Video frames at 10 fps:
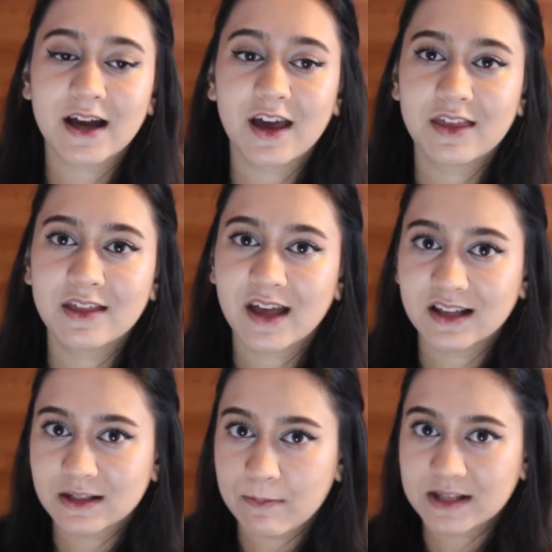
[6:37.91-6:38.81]
I think
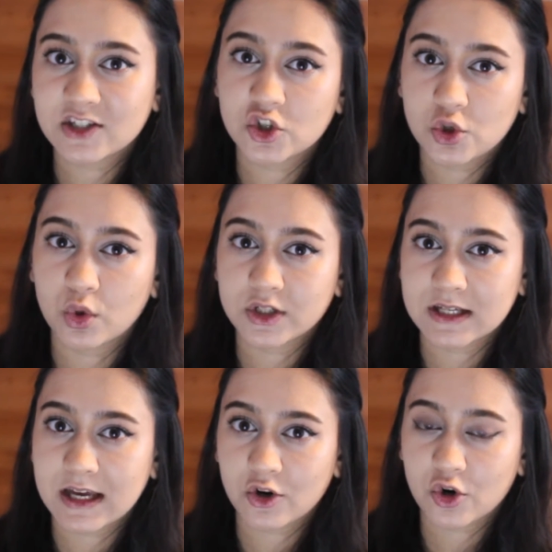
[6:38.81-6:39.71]
that's the message you want to
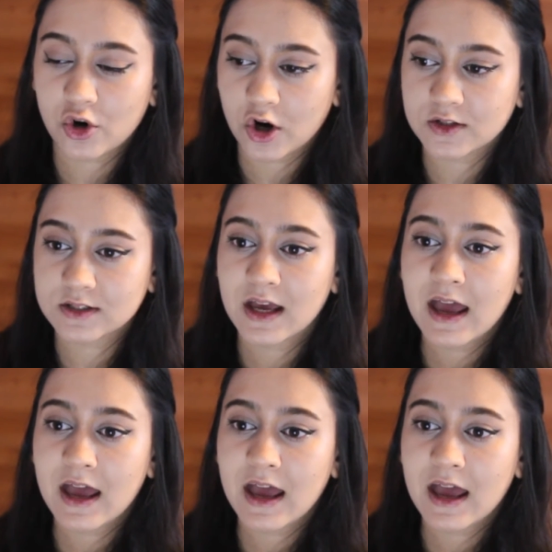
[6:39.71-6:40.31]
get across.